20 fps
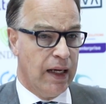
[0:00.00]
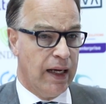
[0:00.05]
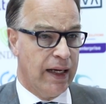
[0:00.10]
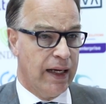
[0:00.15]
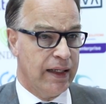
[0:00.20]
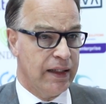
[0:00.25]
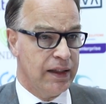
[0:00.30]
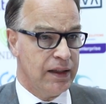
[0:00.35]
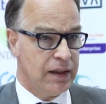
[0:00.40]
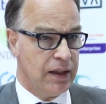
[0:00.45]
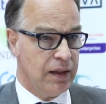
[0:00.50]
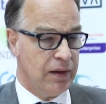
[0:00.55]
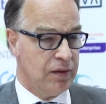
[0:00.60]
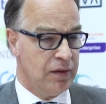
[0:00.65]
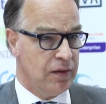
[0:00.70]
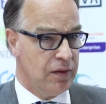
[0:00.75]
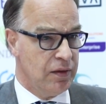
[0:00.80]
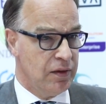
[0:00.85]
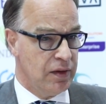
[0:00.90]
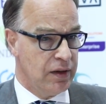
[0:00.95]
and
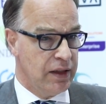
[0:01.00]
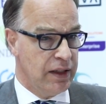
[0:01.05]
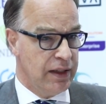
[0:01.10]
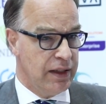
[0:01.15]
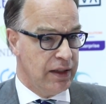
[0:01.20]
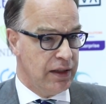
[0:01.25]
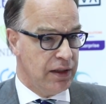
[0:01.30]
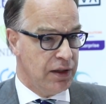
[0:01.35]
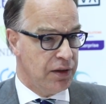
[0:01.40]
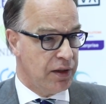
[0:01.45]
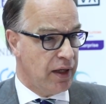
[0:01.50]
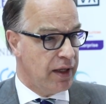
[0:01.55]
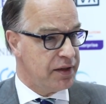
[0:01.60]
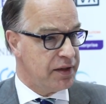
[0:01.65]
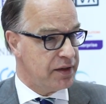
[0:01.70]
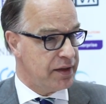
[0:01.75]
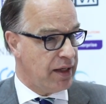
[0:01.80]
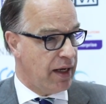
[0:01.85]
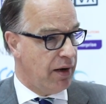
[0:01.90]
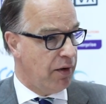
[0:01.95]
the
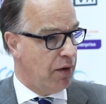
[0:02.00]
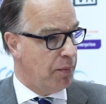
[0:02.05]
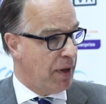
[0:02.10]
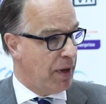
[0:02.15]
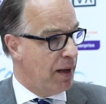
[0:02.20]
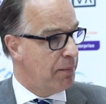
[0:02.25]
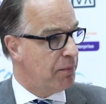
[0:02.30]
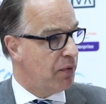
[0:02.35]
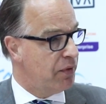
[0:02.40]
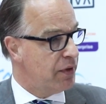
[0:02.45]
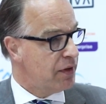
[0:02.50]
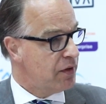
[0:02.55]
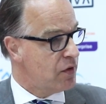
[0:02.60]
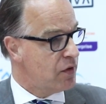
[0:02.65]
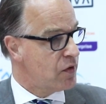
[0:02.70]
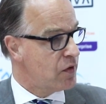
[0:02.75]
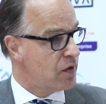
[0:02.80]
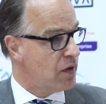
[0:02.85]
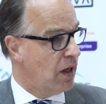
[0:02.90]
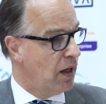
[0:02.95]
United Arab
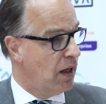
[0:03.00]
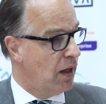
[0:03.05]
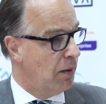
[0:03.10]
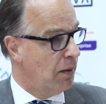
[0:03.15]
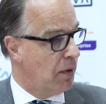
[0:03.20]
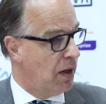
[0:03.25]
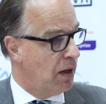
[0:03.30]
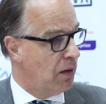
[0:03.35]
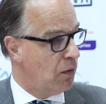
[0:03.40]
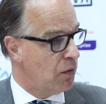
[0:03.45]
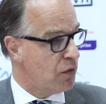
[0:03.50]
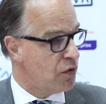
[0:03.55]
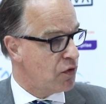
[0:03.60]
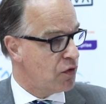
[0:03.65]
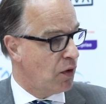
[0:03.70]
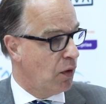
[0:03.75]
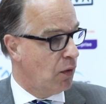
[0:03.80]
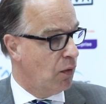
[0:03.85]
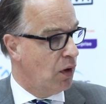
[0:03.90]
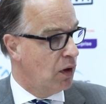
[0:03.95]
Emirates are
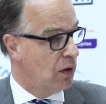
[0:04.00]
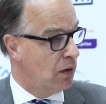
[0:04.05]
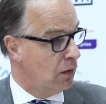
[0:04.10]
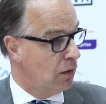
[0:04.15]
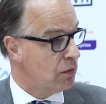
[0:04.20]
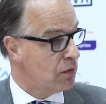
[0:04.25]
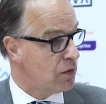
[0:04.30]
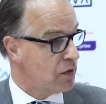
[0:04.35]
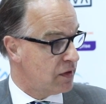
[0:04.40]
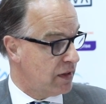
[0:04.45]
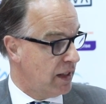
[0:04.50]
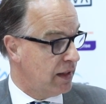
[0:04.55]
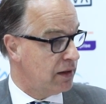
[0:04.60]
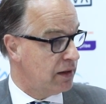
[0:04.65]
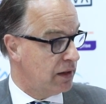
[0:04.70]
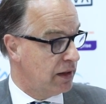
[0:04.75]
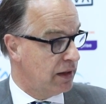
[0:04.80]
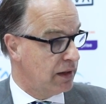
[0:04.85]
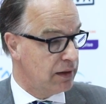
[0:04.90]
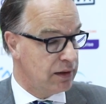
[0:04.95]
also a
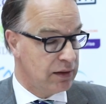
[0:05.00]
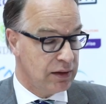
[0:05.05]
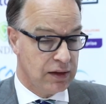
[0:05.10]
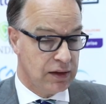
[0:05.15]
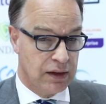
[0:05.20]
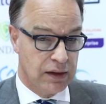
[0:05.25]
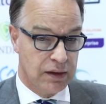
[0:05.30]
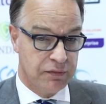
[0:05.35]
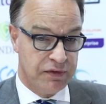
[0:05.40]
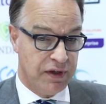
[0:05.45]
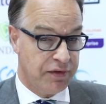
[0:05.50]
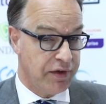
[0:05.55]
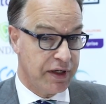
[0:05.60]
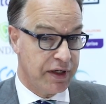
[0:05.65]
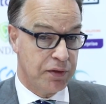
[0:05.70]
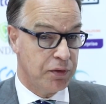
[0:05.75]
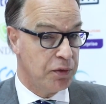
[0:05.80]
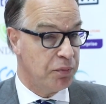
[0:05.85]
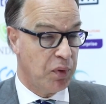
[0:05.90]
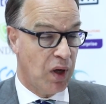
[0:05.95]
long-standing, very
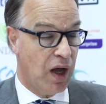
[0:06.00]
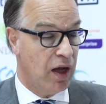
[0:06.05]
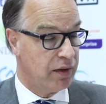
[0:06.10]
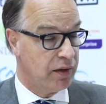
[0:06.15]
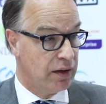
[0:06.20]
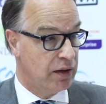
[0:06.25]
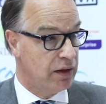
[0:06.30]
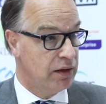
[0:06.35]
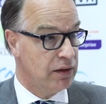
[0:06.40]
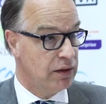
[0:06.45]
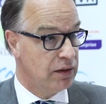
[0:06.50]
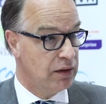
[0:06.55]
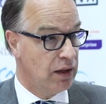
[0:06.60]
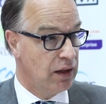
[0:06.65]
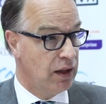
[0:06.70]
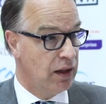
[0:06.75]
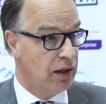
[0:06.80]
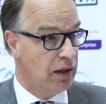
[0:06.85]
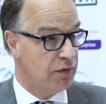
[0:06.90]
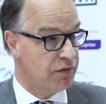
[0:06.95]
good partner
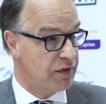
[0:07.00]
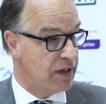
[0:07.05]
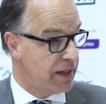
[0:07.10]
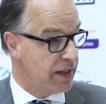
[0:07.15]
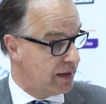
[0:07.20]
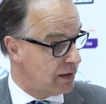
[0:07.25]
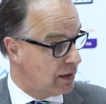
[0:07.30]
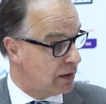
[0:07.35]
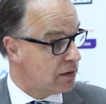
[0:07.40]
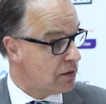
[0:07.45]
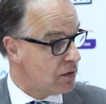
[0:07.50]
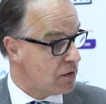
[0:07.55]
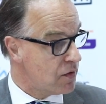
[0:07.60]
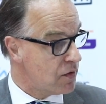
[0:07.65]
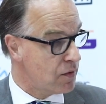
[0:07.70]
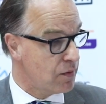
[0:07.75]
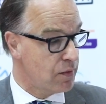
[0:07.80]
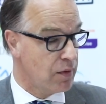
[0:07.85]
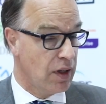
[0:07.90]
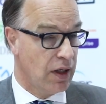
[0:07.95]
of the Netherlands,
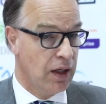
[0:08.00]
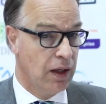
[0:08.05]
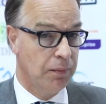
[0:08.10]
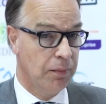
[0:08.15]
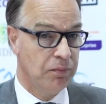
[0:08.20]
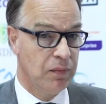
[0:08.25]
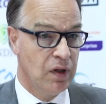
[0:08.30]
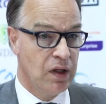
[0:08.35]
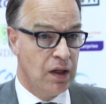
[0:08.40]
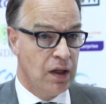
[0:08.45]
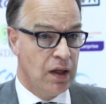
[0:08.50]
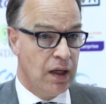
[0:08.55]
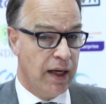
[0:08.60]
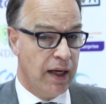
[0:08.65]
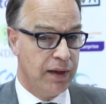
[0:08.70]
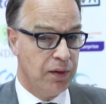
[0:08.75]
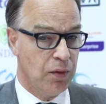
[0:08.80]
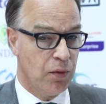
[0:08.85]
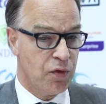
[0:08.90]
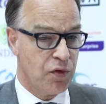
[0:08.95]

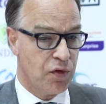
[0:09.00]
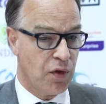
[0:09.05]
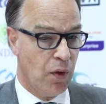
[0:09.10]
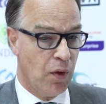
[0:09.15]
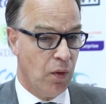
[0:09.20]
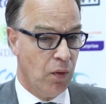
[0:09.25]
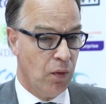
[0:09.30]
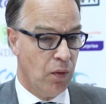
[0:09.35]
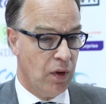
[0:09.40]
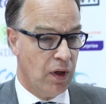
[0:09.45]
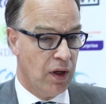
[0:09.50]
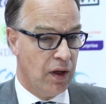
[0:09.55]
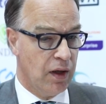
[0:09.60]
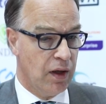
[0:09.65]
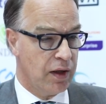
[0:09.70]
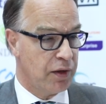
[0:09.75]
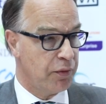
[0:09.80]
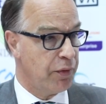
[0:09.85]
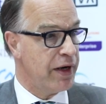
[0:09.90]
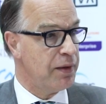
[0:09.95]
and
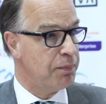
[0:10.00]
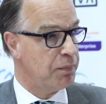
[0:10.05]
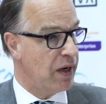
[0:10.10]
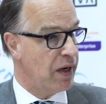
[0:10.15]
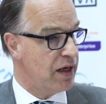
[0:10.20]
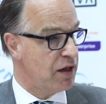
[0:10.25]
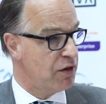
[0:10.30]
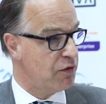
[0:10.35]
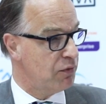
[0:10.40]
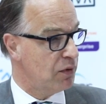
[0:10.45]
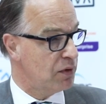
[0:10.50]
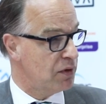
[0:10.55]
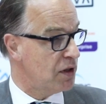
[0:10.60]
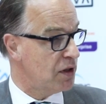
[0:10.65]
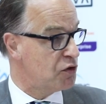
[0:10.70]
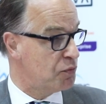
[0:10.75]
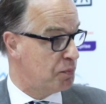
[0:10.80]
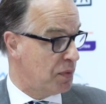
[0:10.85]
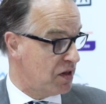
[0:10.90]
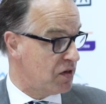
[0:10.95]
also a great place for
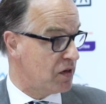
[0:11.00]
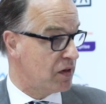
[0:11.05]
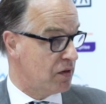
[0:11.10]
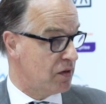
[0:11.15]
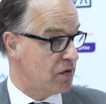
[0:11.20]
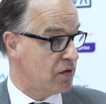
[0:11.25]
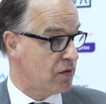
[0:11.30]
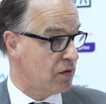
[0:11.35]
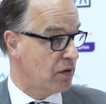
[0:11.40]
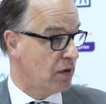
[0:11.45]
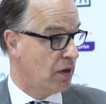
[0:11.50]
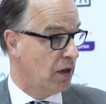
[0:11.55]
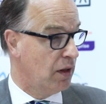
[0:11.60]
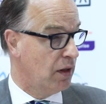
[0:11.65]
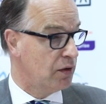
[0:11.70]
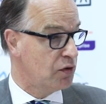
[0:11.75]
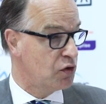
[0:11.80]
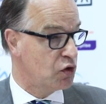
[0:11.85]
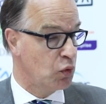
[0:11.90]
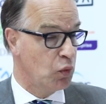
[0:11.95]
Dutch business
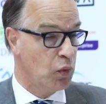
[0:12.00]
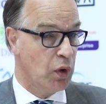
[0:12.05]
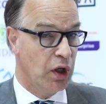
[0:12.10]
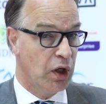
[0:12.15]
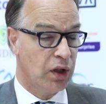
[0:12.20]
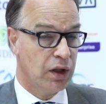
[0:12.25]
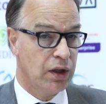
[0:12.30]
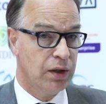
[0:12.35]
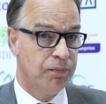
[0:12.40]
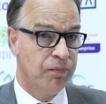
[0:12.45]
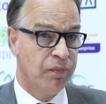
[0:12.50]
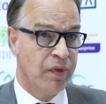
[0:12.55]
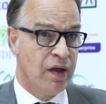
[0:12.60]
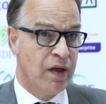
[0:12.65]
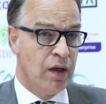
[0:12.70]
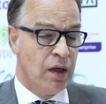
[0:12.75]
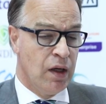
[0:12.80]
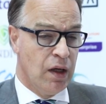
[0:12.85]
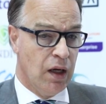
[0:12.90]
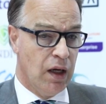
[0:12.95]
to work.
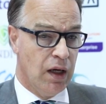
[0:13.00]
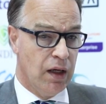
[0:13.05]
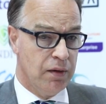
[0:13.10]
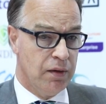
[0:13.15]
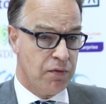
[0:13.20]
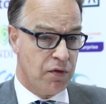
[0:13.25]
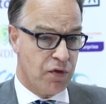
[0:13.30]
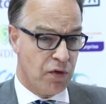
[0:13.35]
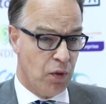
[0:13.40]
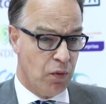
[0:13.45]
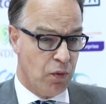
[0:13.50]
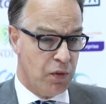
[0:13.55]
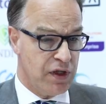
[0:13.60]
So